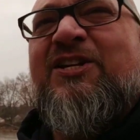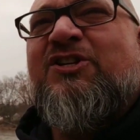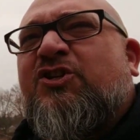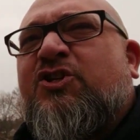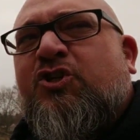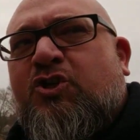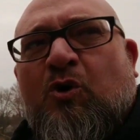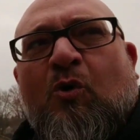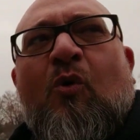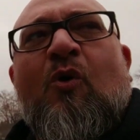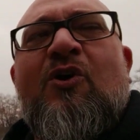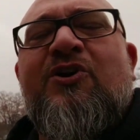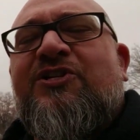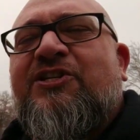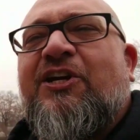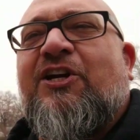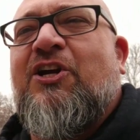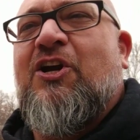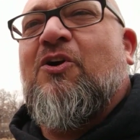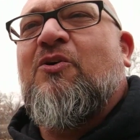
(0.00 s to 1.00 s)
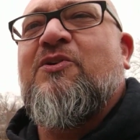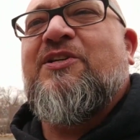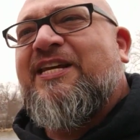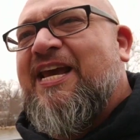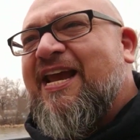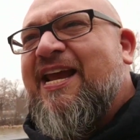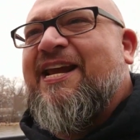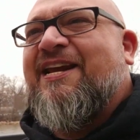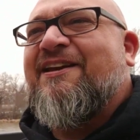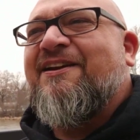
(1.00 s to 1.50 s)
chore to go
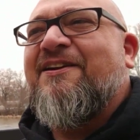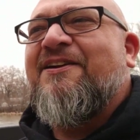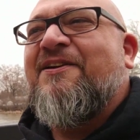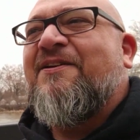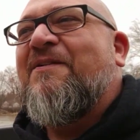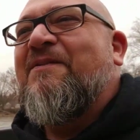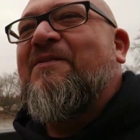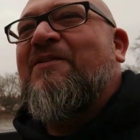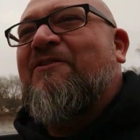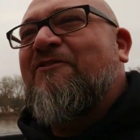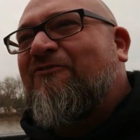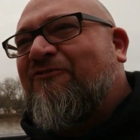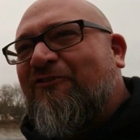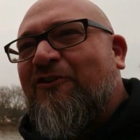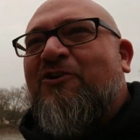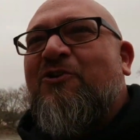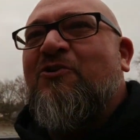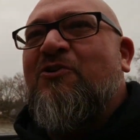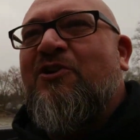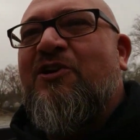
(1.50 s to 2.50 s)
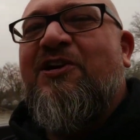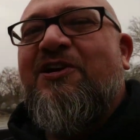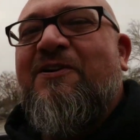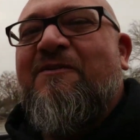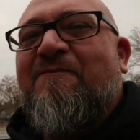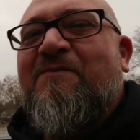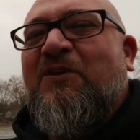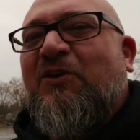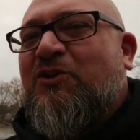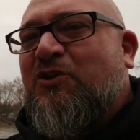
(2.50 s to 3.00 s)
take food
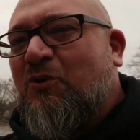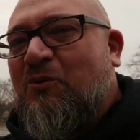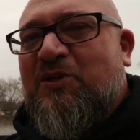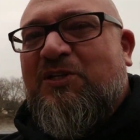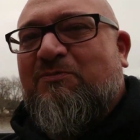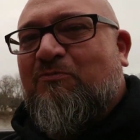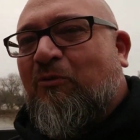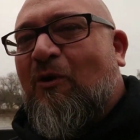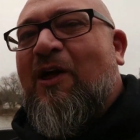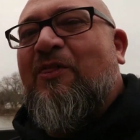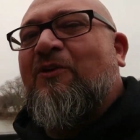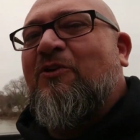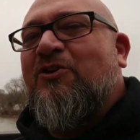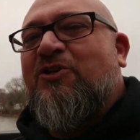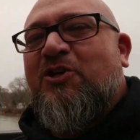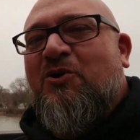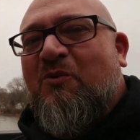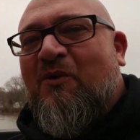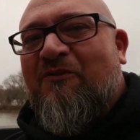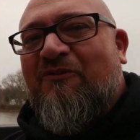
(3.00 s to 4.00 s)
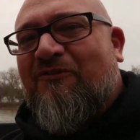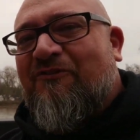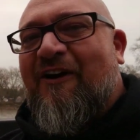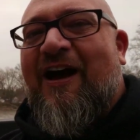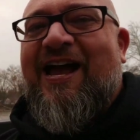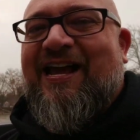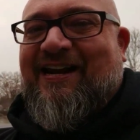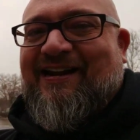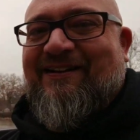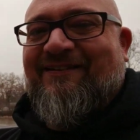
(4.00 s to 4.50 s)
to his brothers who were
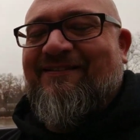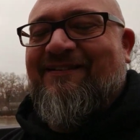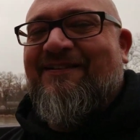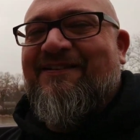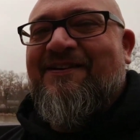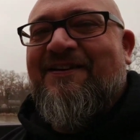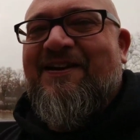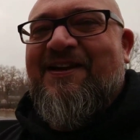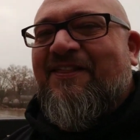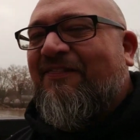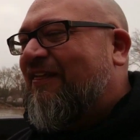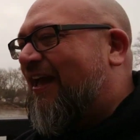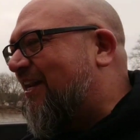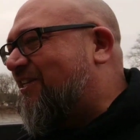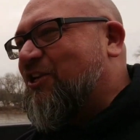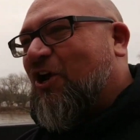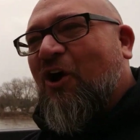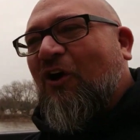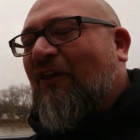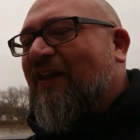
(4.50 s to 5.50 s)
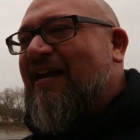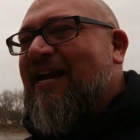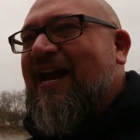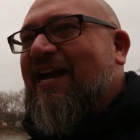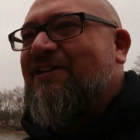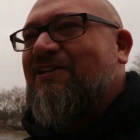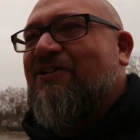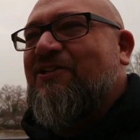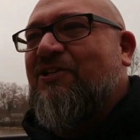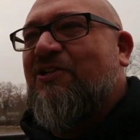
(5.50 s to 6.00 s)
fighting. That's all he
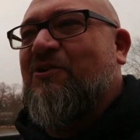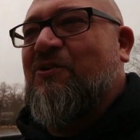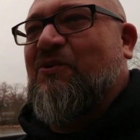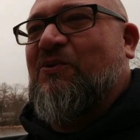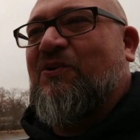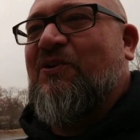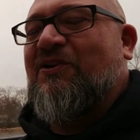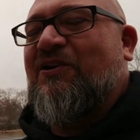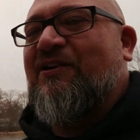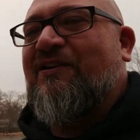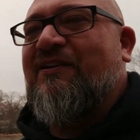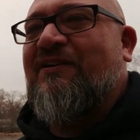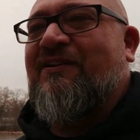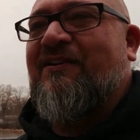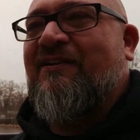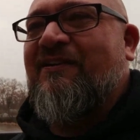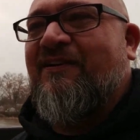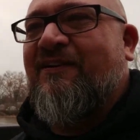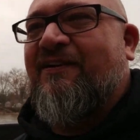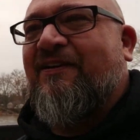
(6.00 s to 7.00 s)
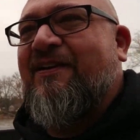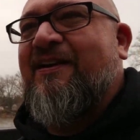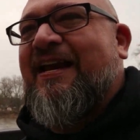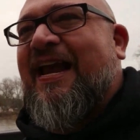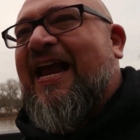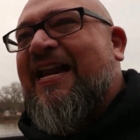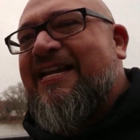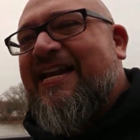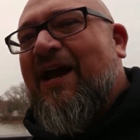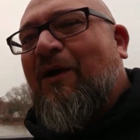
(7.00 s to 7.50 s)
had to do.
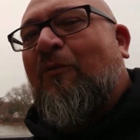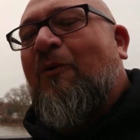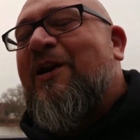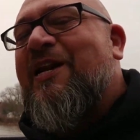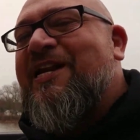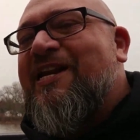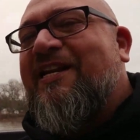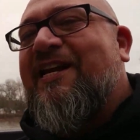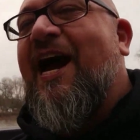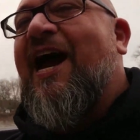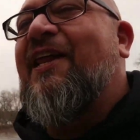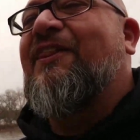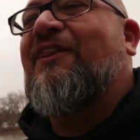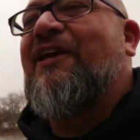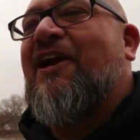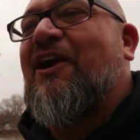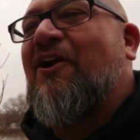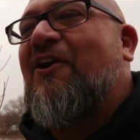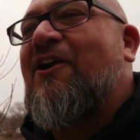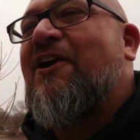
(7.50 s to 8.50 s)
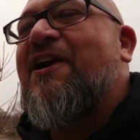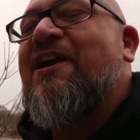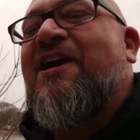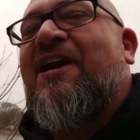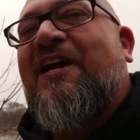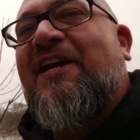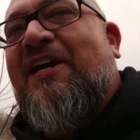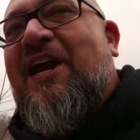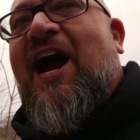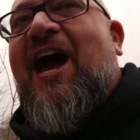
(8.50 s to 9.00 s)
And yet when he got there,
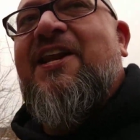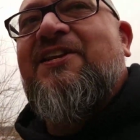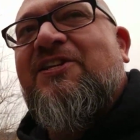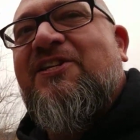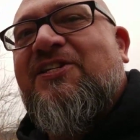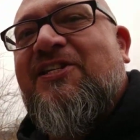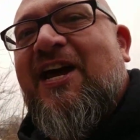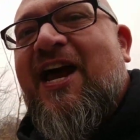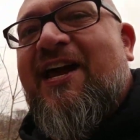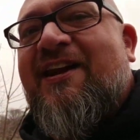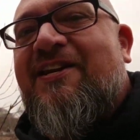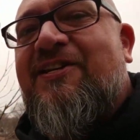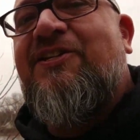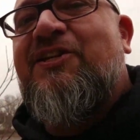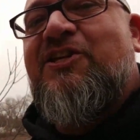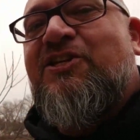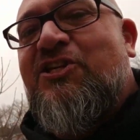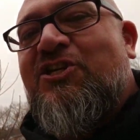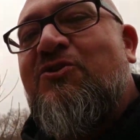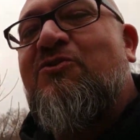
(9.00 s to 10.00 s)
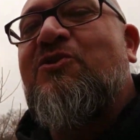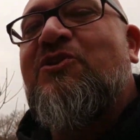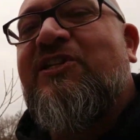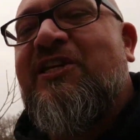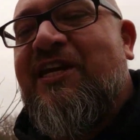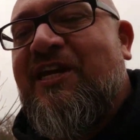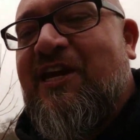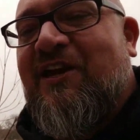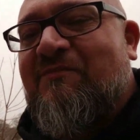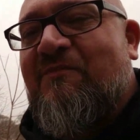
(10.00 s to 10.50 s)
God decided to use
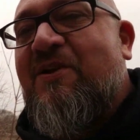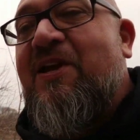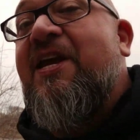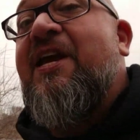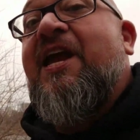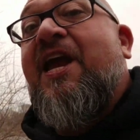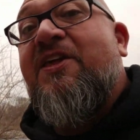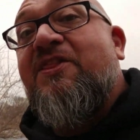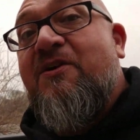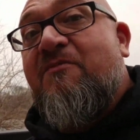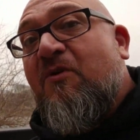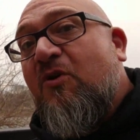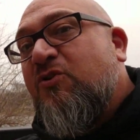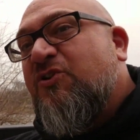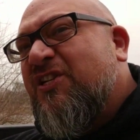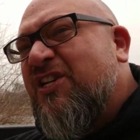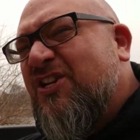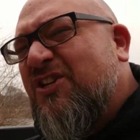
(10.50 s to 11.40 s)
him in the most